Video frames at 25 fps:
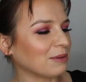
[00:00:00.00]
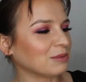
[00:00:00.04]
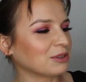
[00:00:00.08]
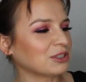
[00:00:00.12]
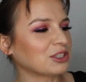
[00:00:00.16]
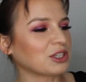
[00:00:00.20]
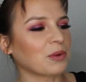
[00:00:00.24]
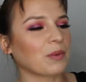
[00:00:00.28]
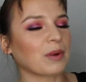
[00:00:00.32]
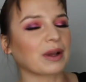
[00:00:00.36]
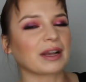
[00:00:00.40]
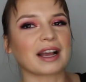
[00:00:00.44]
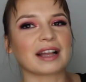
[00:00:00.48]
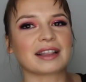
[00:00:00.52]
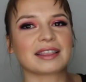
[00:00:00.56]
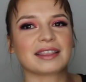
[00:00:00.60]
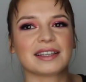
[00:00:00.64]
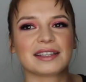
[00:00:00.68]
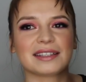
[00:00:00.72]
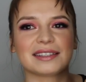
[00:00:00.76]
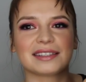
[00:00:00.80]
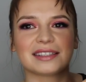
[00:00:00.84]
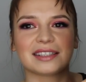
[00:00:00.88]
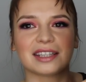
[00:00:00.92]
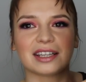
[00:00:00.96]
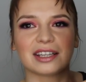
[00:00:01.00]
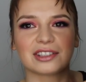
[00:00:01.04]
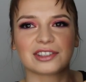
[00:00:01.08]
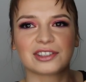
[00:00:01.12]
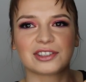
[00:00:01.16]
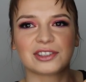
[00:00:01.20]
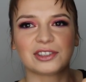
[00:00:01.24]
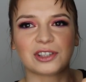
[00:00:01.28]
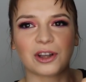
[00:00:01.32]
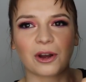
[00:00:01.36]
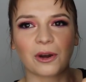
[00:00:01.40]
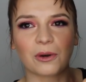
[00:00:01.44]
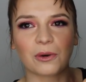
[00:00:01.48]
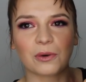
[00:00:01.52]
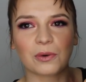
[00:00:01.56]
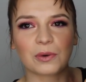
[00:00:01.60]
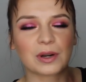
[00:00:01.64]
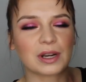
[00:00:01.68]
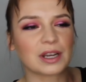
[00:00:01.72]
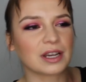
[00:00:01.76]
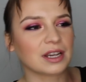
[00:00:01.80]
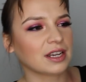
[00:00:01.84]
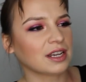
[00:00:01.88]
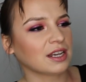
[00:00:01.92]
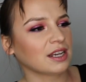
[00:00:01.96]
So I got this
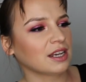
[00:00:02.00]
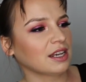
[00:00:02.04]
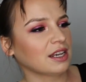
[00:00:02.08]
Stone